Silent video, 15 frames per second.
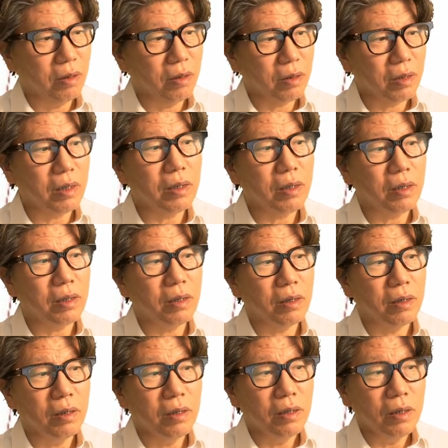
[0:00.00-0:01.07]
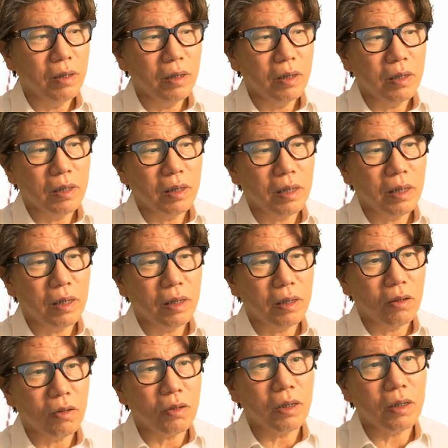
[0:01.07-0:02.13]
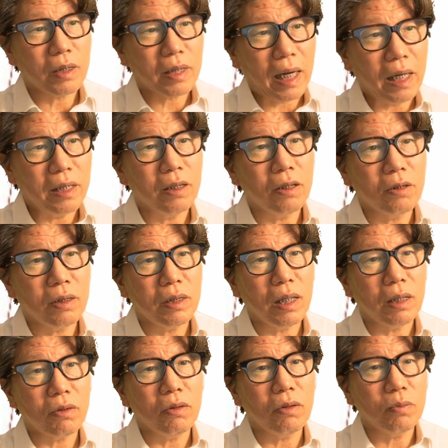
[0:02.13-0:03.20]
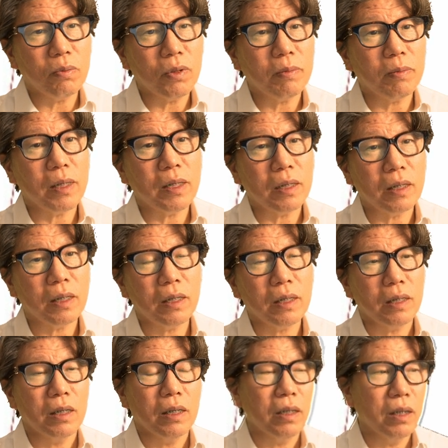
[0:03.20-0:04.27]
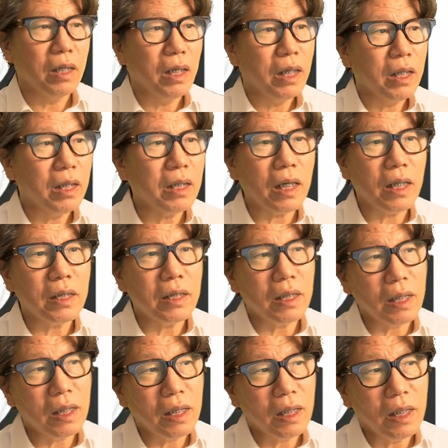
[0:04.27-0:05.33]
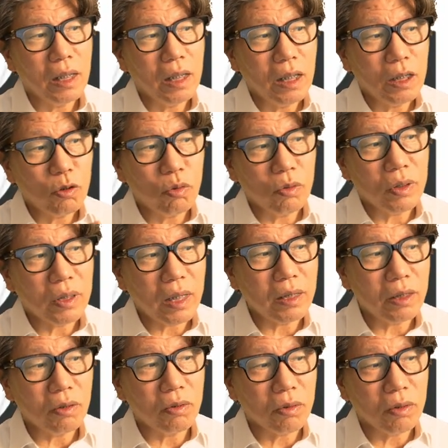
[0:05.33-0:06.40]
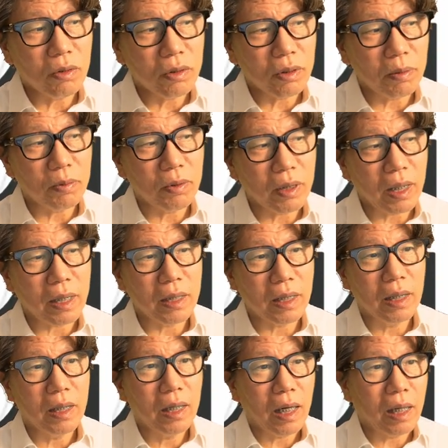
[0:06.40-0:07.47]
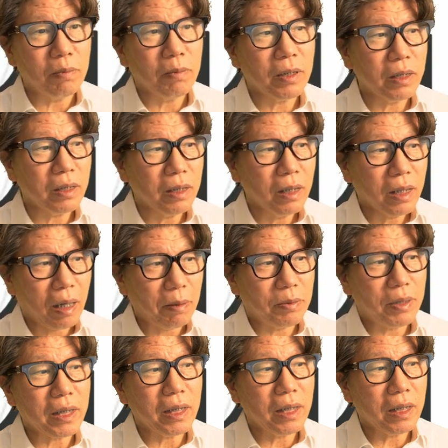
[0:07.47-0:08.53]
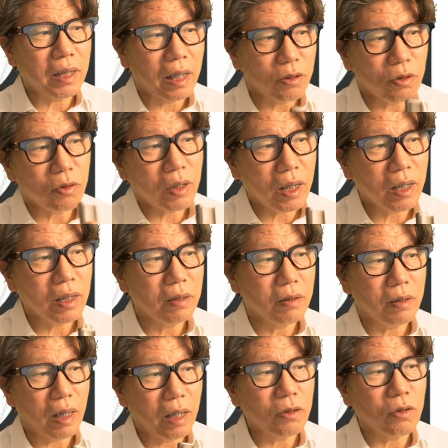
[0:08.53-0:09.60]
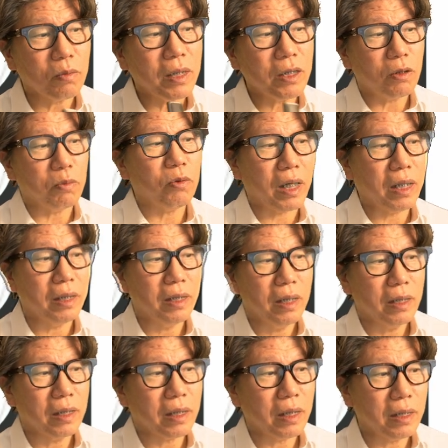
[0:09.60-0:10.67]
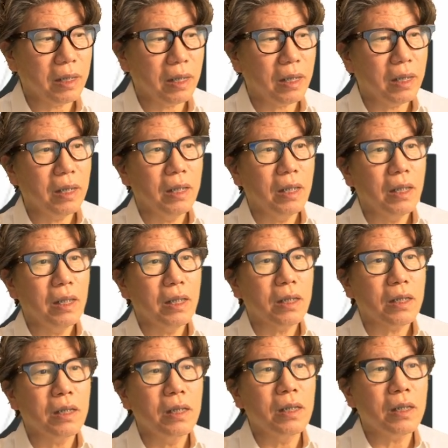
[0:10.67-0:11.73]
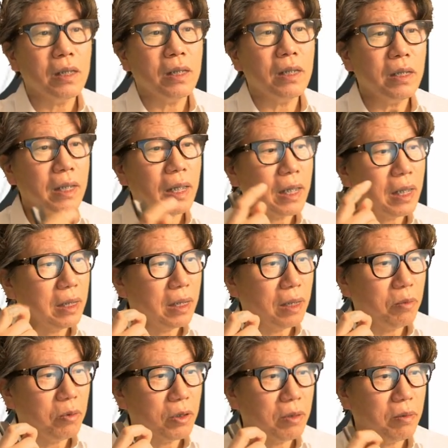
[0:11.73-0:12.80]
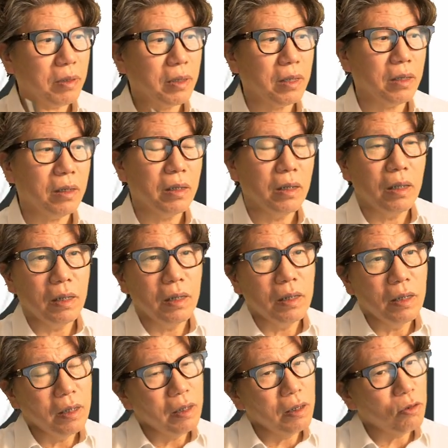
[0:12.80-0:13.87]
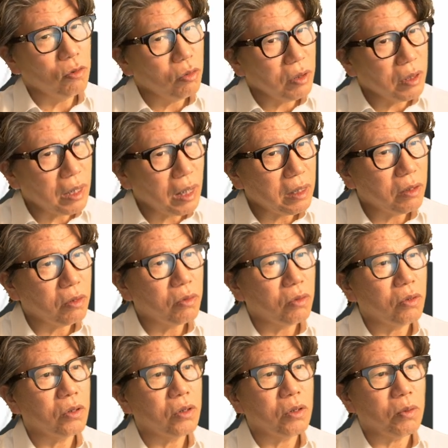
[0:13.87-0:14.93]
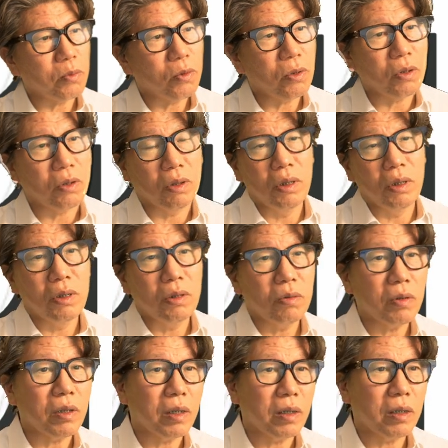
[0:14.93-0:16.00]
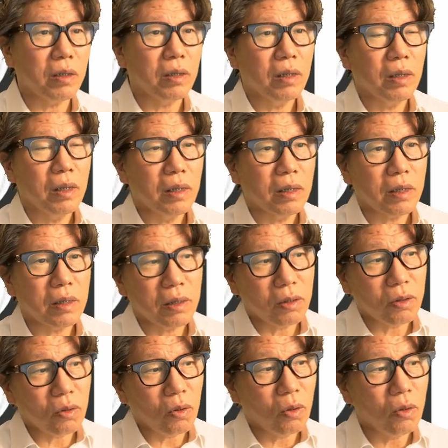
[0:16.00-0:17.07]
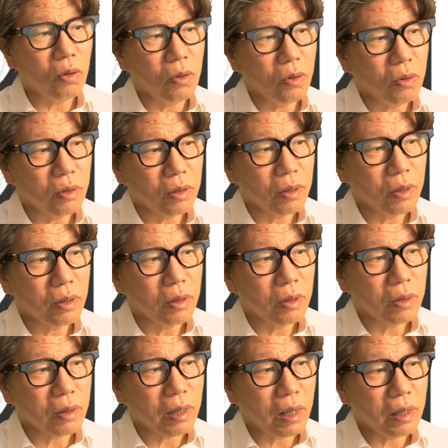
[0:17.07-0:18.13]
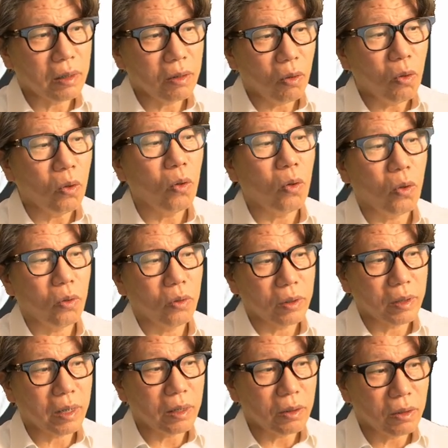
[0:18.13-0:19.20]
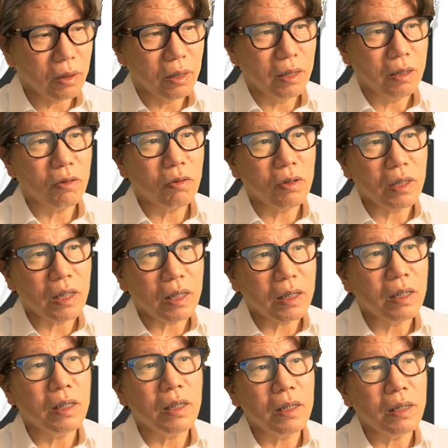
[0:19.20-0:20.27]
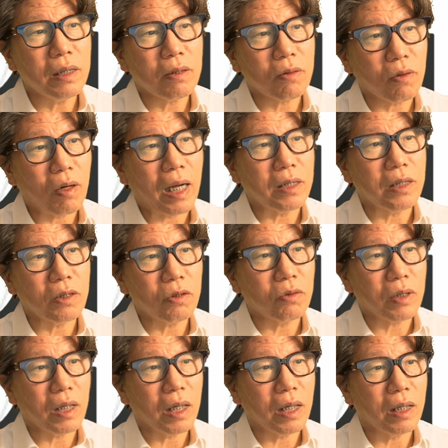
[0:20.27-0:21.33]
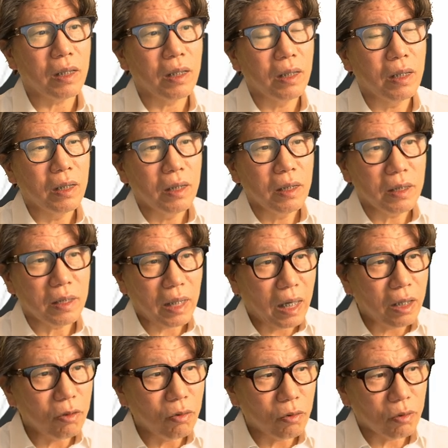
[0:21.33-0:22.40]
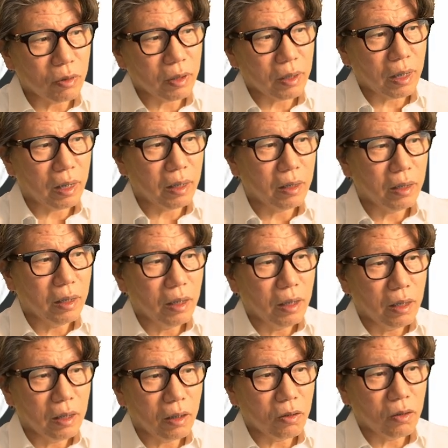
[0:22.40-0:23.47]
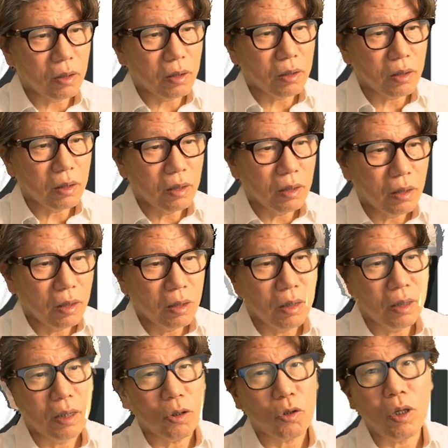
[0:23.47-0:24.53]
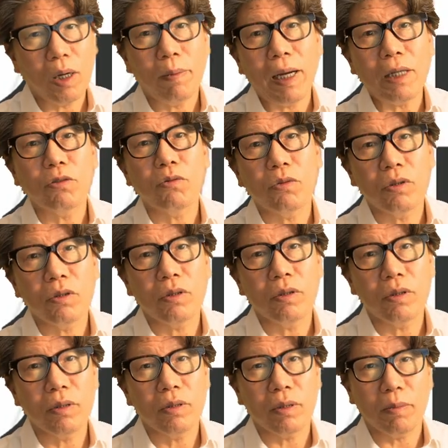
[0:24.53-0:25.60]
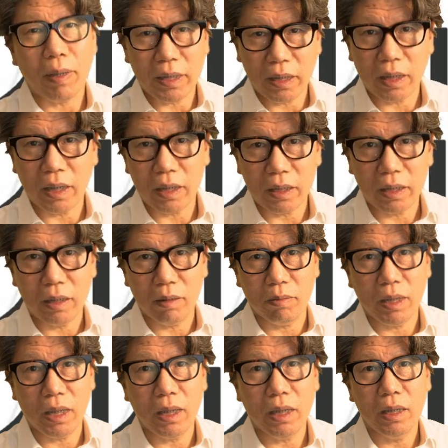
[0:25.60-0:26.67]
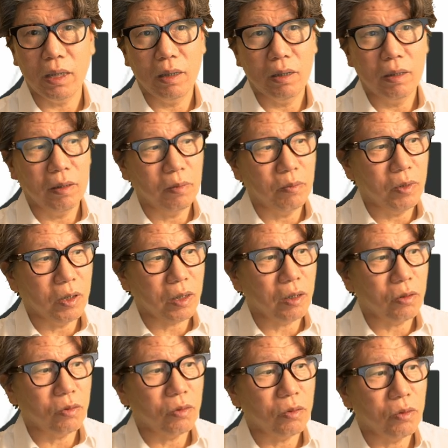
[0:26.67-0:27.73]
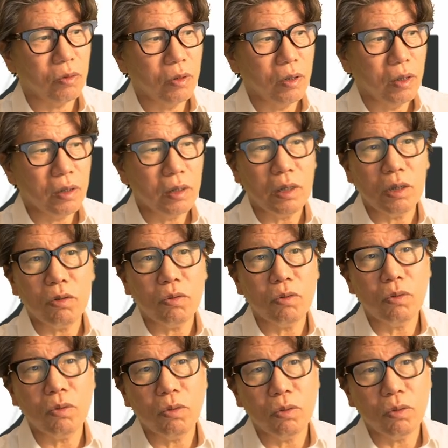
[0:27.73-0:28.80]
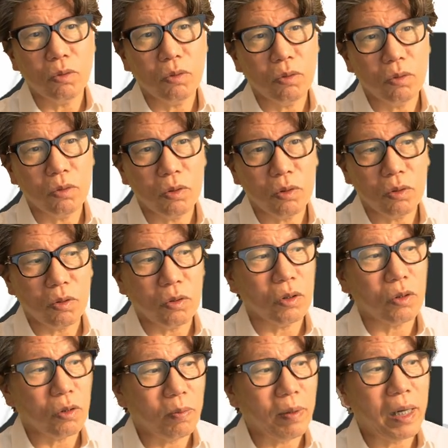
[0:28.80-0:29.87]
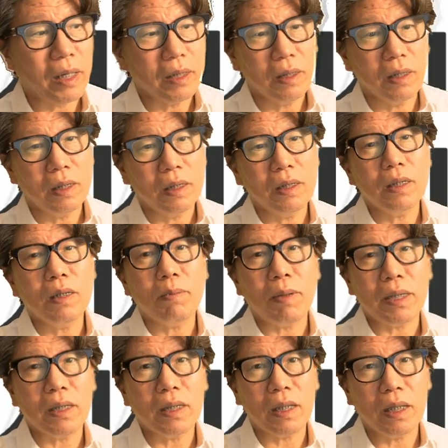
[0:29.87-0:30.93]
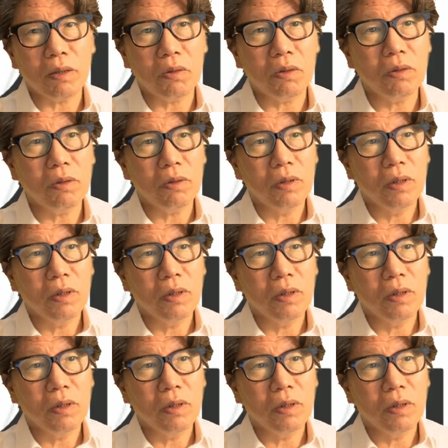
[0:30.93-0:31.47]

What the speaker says: Therefore, both guidance and premature contacts are considered tooth contacts, and whether these contacts occur sequentially is the question. Or, do you suddenly make contact on only one side? When considering this, sequential contact is referred to as guidance, whereas having only that area contact first is considered premature. Furthermore, during such a process, the uniformity of mandibular movements is disrupted. Such factors cause excessive occlusal load, ultimately leading to the destruction of periodontal tissues. These occurrences are common.